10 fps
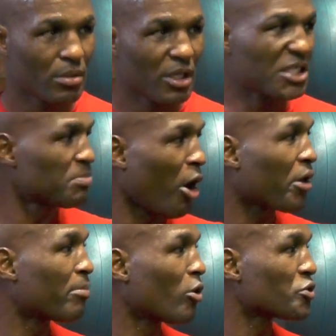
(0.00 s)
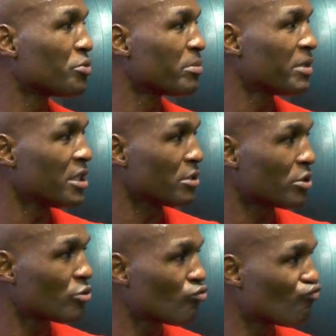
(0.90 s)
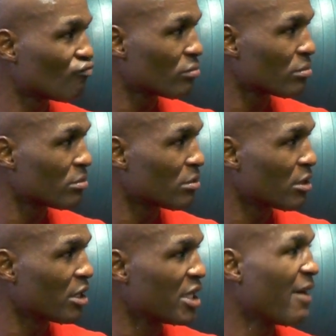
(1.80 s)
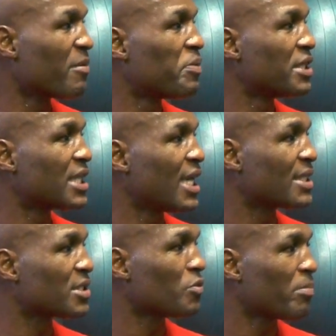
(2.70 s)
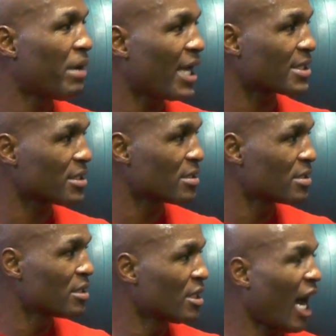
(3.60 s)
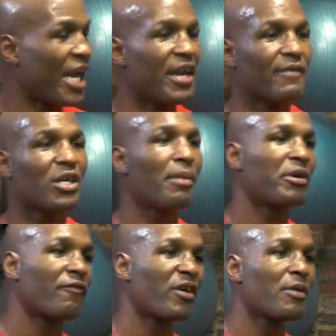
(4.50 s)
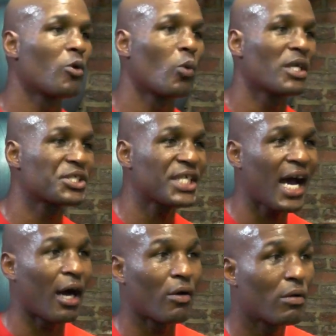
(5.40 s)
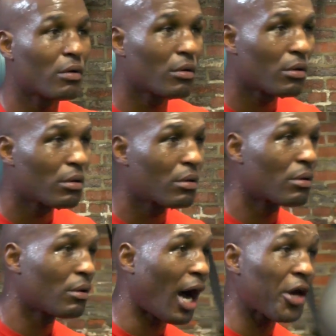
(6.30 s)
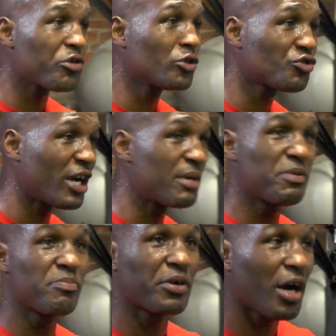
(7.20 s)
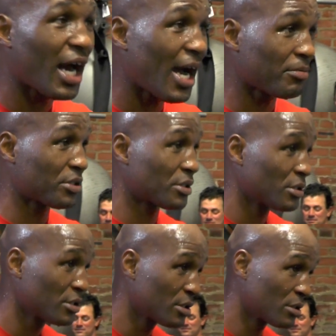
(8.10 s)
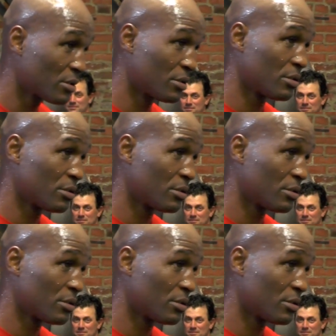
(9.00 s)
He's smarter than most human beings. He never put his eggs in one basket. I never come in the ring with one style. How do you train to beat Bernard Hopkins?